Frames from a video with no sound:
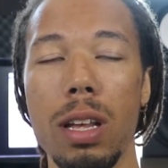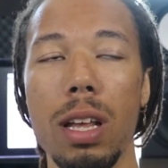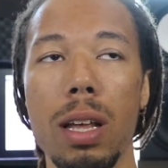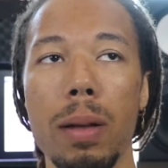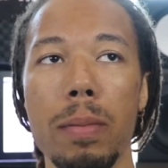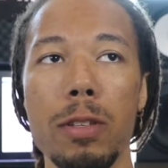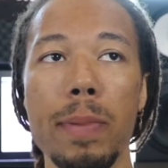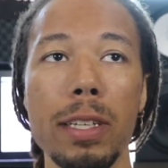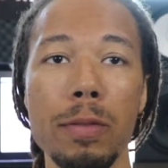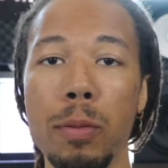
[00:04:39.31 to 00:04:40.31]

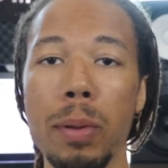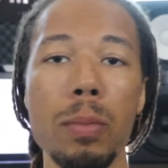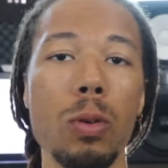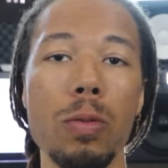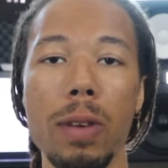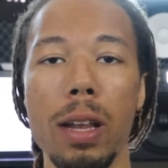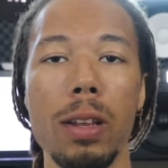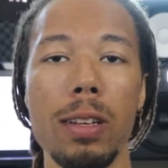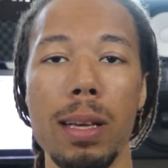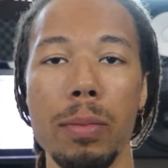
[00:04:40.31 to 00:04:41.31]
especially for people who follow
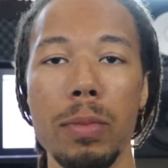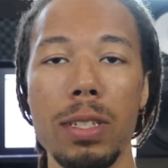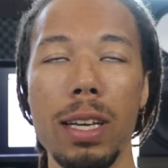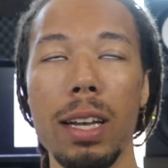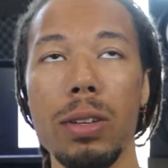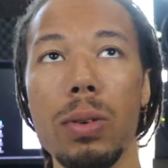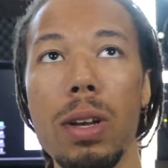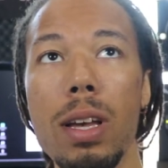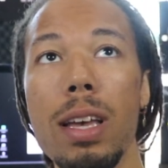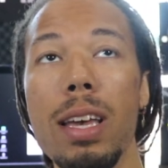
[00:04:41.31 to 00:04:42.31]
the type of music I do,
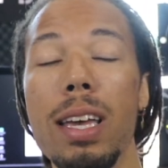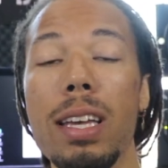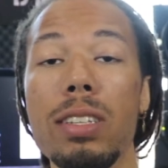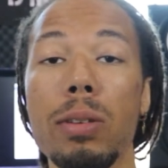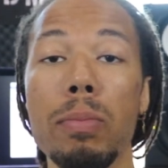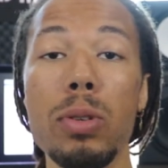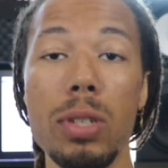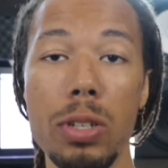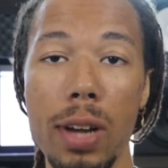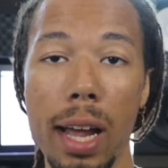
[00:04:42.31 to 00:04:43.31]
is your
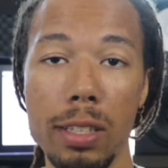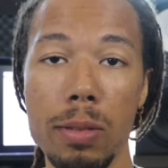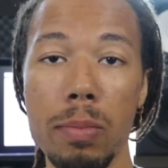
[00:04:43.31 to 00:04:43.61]
music tracks.